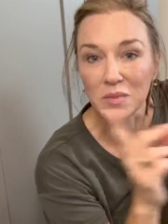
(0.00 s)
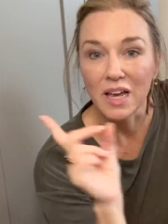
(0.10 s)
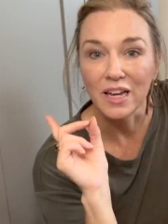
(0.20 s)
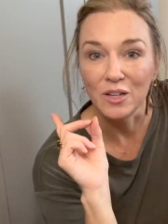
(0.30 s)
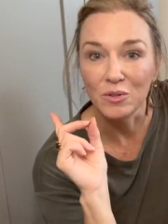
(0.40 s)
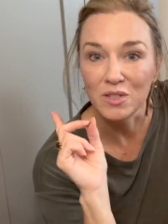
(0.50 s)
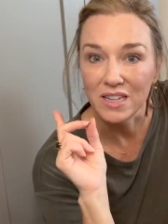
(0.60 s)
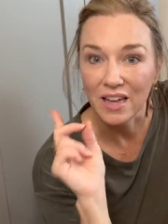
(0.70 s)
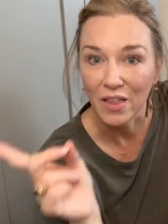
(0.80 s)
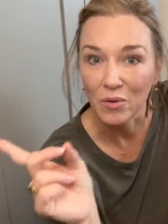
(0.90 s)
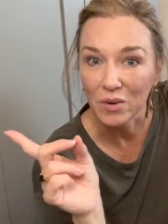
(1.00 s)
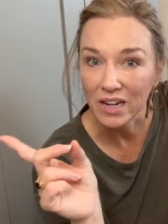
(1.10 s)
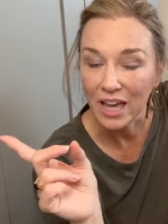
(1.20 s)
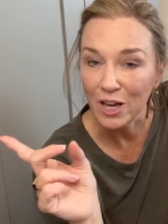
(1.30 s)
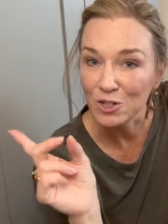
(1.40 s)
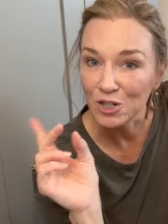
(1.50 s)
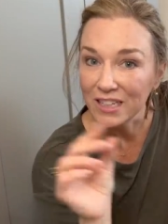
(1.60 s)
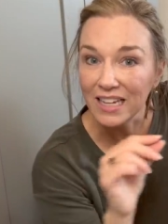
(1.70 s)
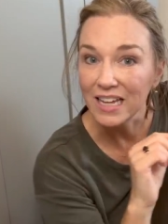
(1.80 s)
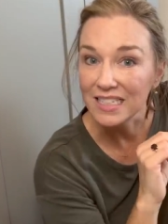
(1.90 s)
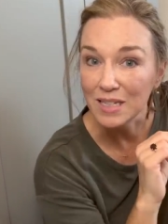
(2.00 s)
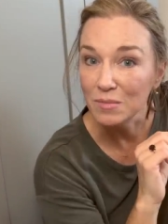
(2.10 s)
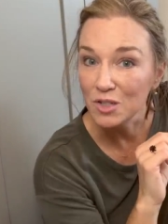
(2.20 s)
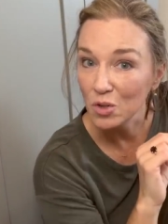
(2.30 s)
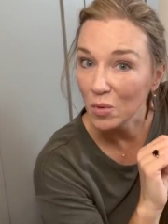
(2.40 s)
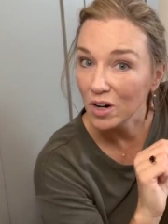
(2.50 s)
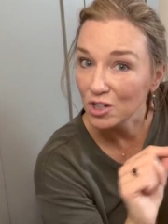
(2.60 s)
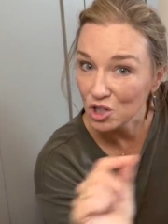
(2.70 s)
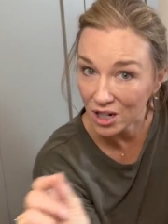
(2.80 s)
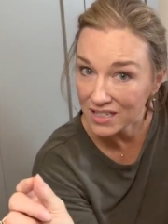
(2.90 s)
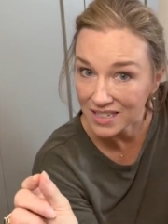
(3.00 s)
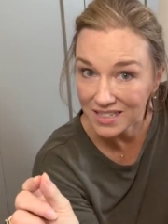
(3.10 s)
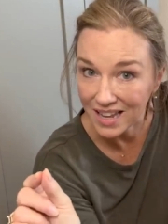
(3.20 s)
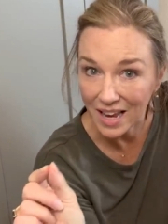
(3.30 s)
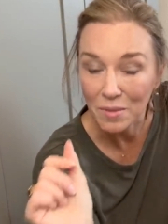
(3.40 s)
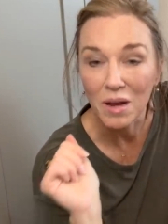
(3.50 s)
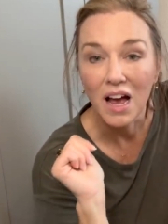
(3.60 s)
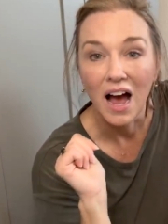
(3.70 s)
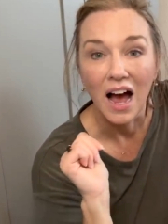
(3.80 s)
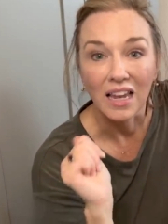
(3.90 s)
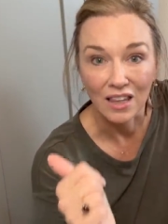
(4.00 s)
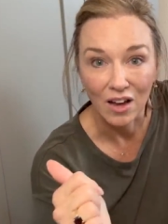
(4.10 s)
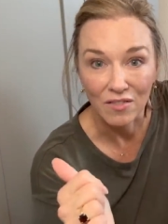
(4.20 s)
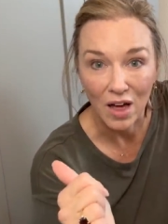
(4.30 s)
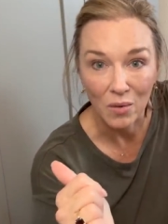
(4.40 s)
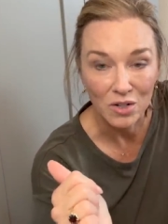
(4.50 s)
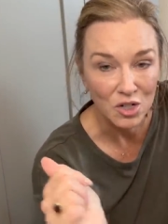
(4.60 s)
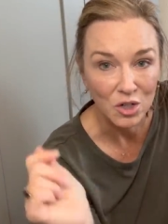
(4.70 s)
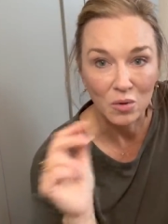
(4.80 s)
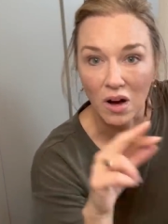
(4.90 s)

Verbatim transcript: I use the other one occasionally. It seems to work just the same. Love that one too.